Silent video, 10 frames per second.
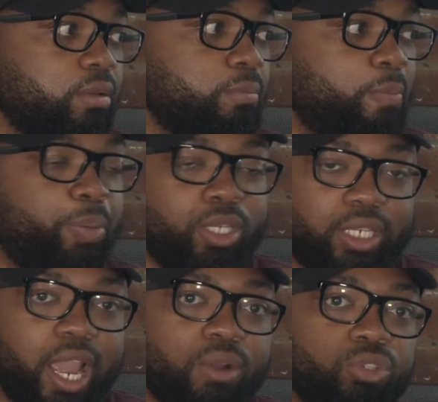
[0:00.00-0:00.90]
but Pete
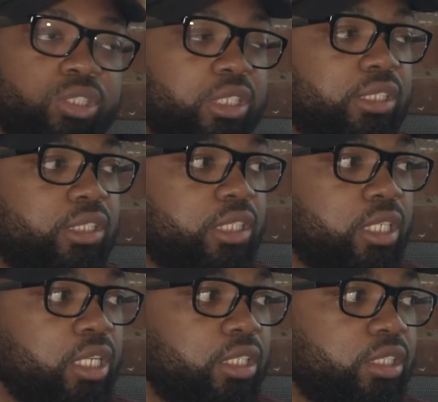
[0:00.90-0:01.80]
Carroll sees the
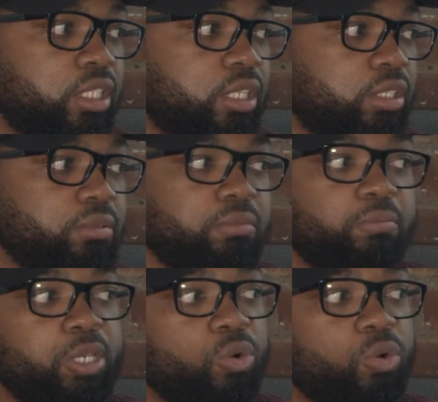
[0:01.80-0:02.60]
need to be a